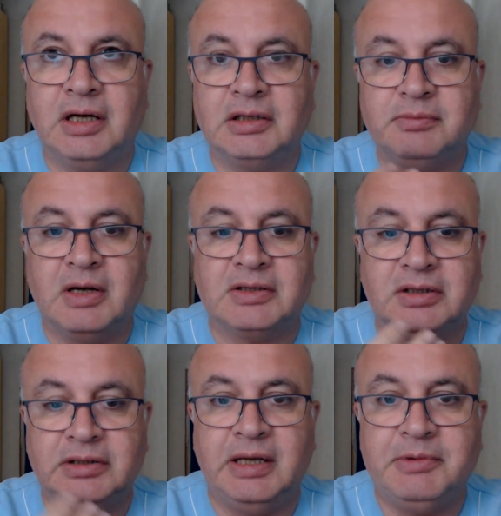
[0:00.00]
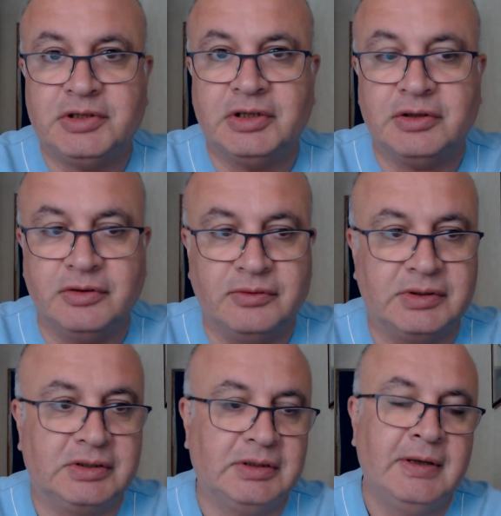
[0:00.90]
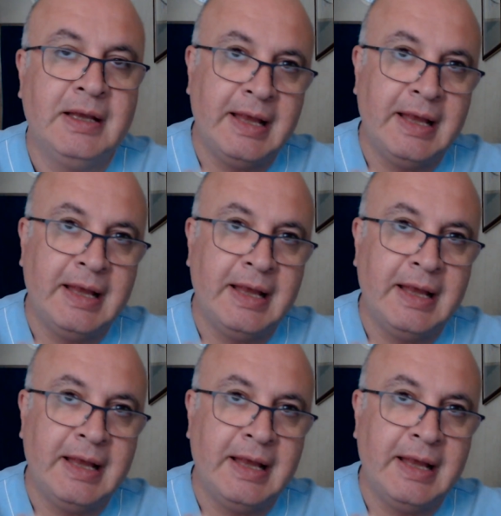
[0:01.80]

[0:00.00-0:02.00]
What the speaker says: heart muscle damage necrosis.